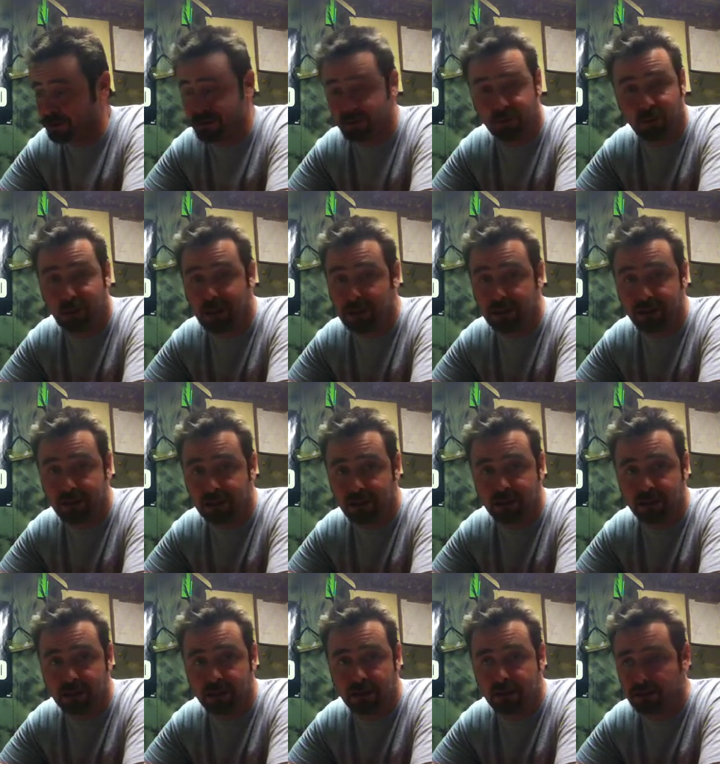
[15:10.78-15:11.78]
just wasting
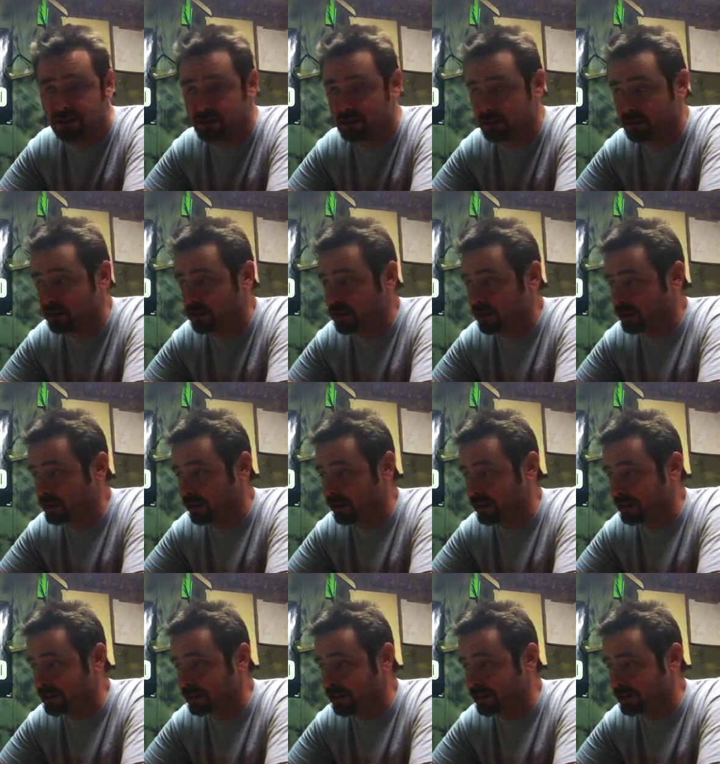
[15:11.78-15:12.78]
it because the
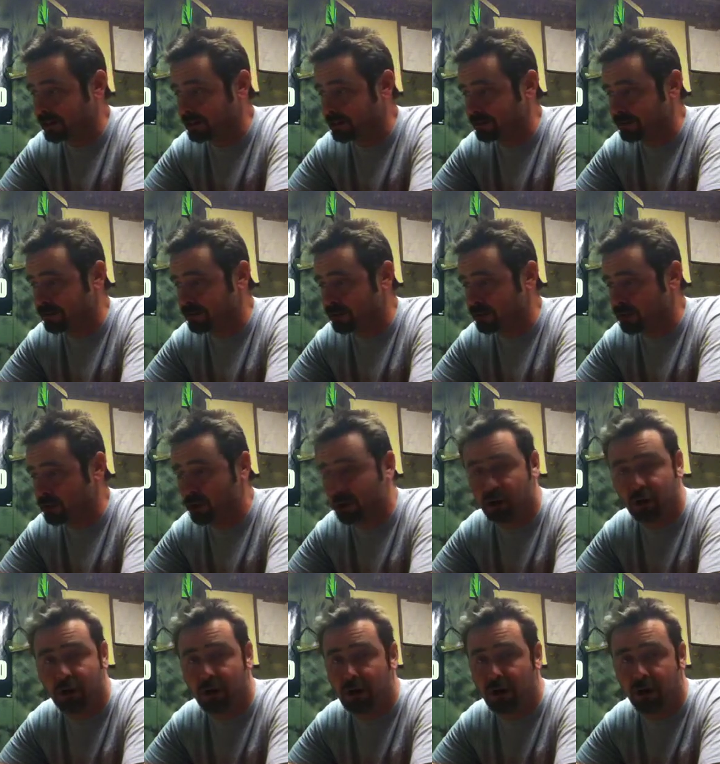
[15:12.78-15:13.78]
latex will just
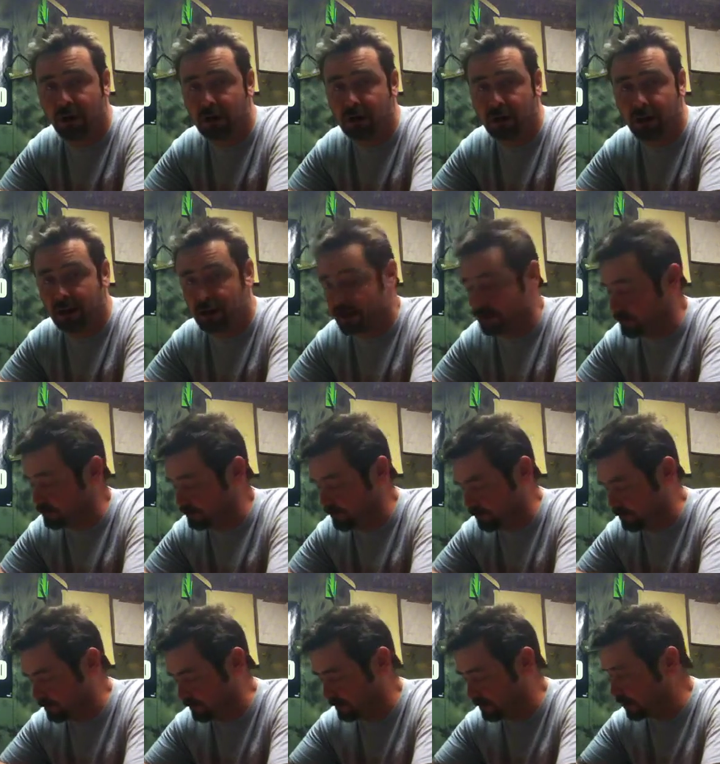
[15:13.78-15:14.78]
cure on it. And
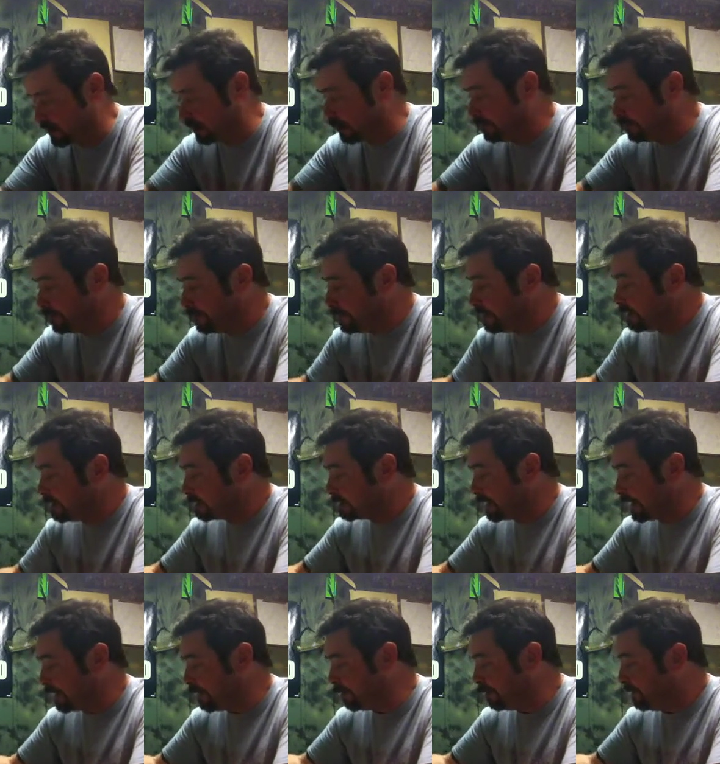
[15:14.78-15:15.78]
yeah.
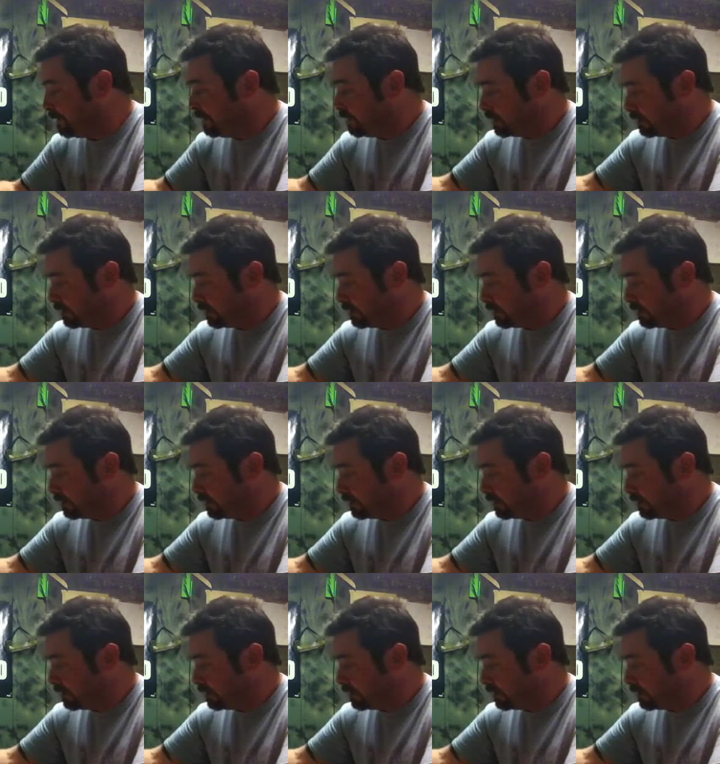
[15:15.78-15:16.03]
Now,